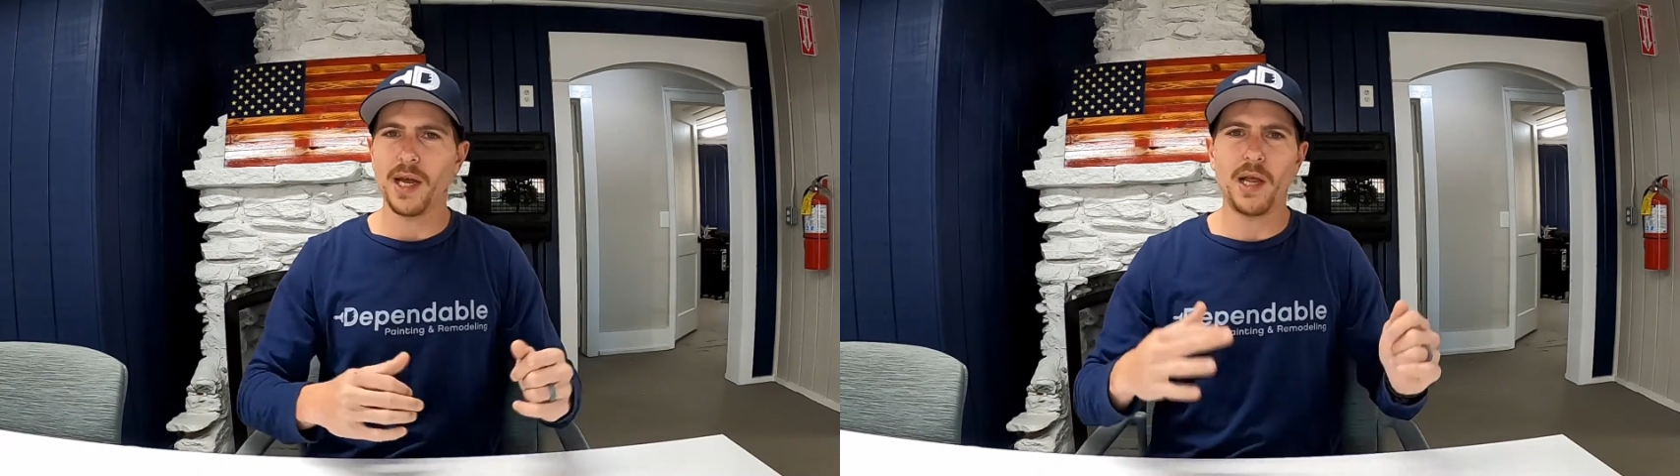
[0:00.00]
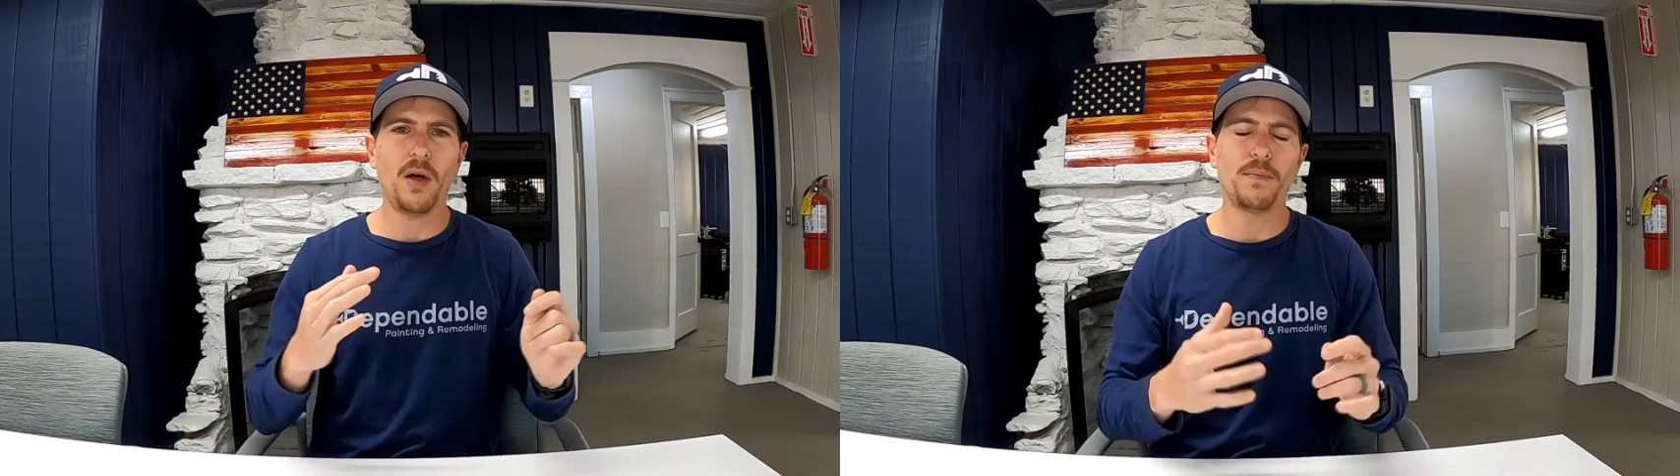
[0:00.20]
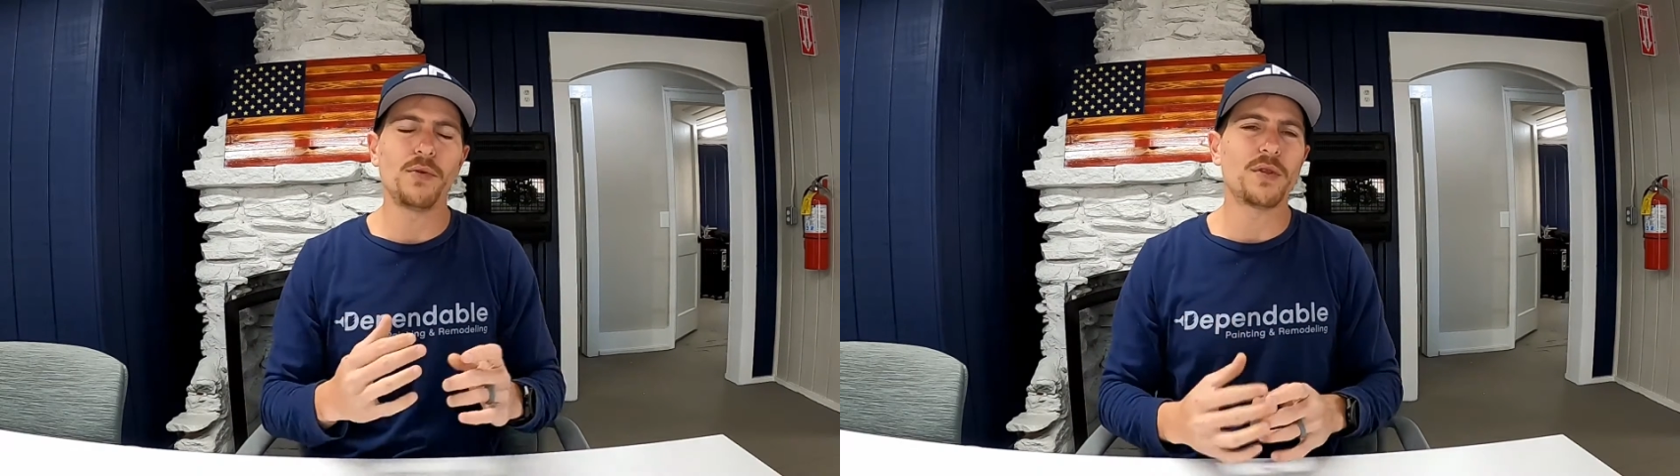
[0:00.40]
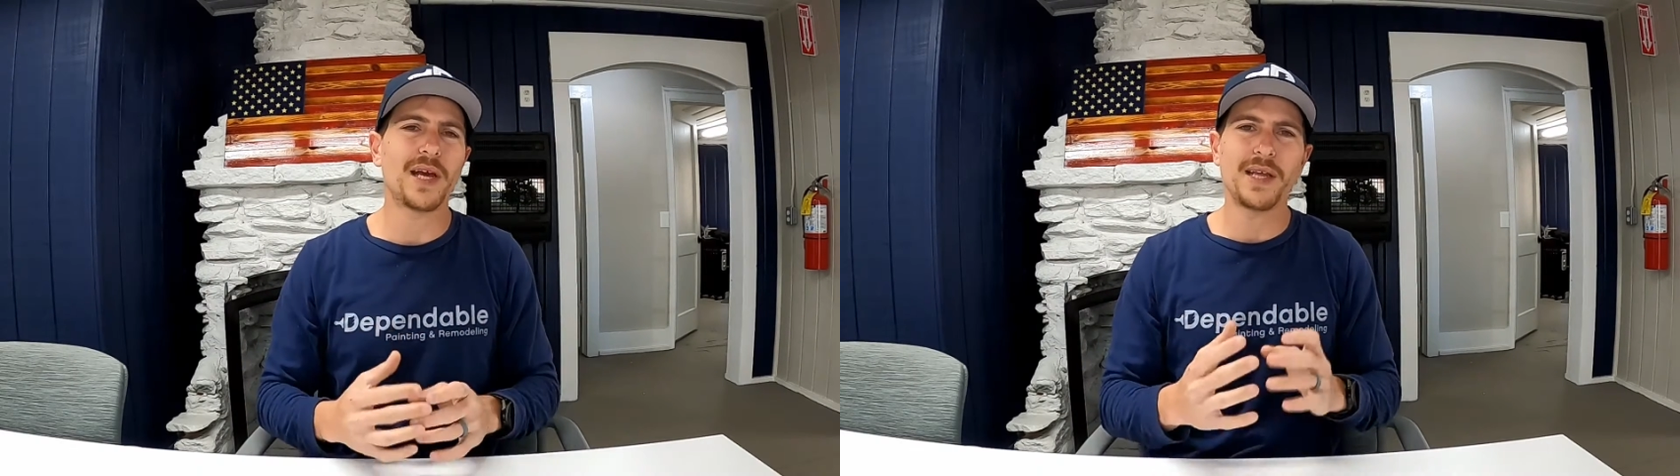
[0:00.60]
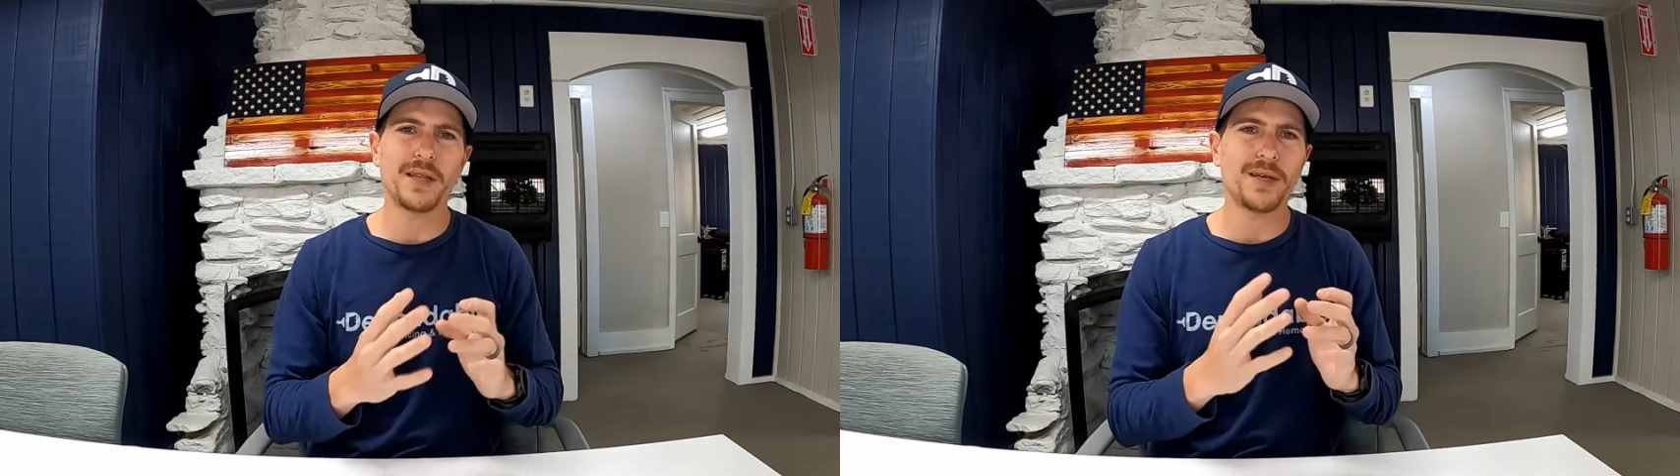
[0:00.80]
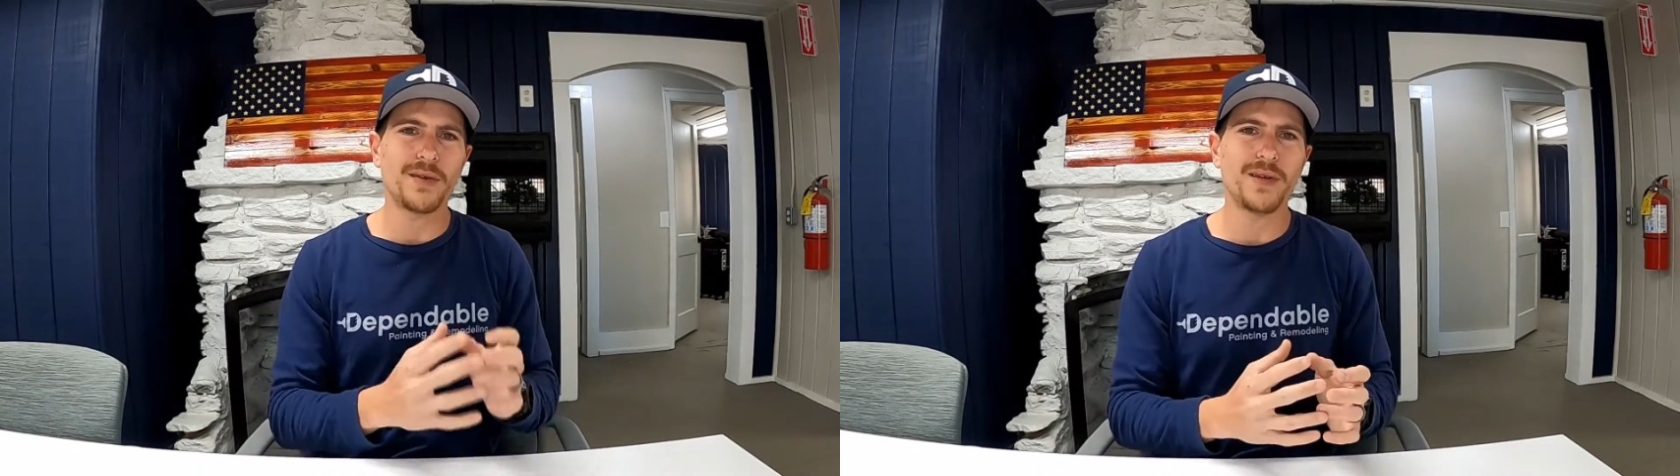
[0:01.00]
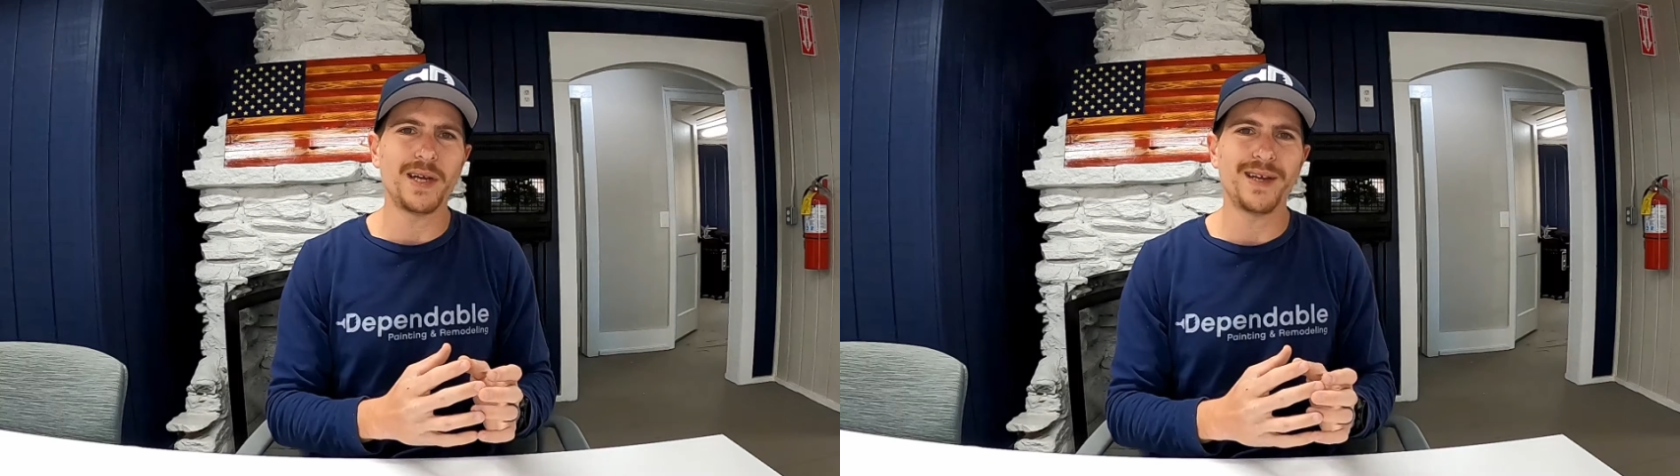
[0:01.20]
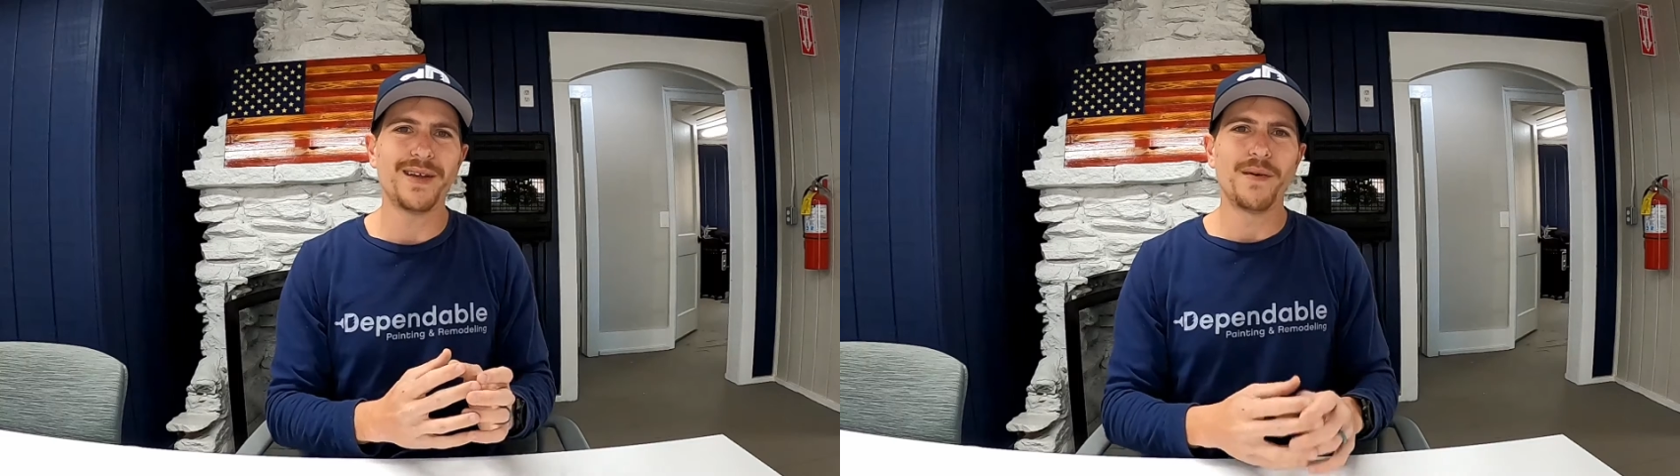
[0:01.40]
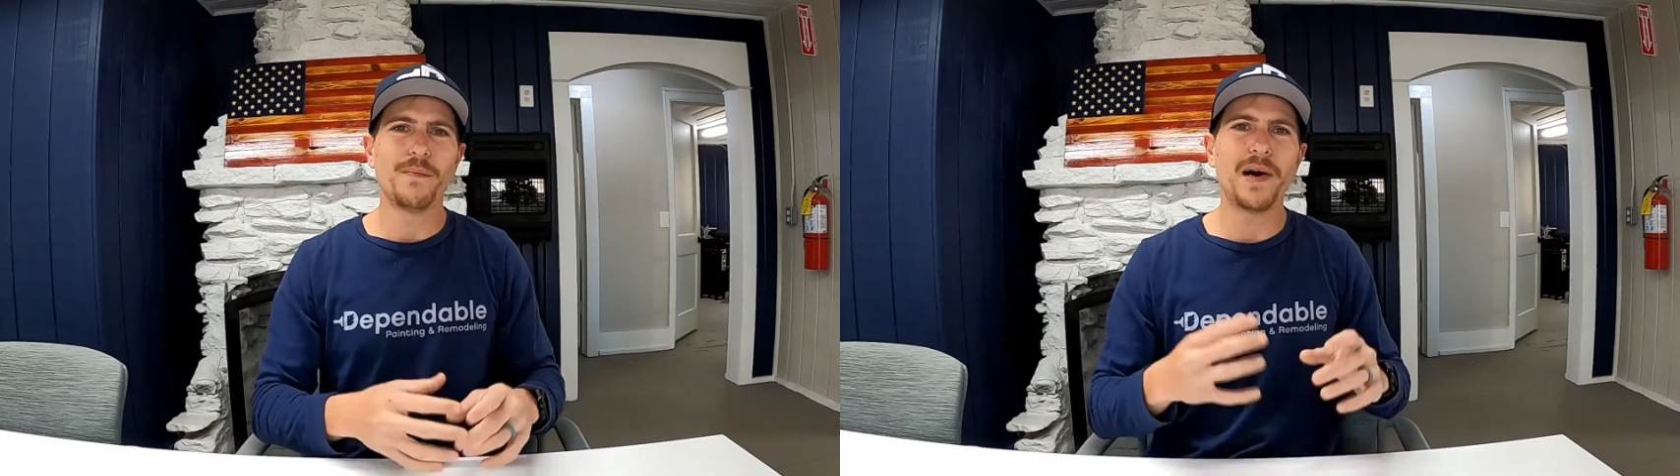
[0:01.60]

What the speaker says: and help you with anything you need,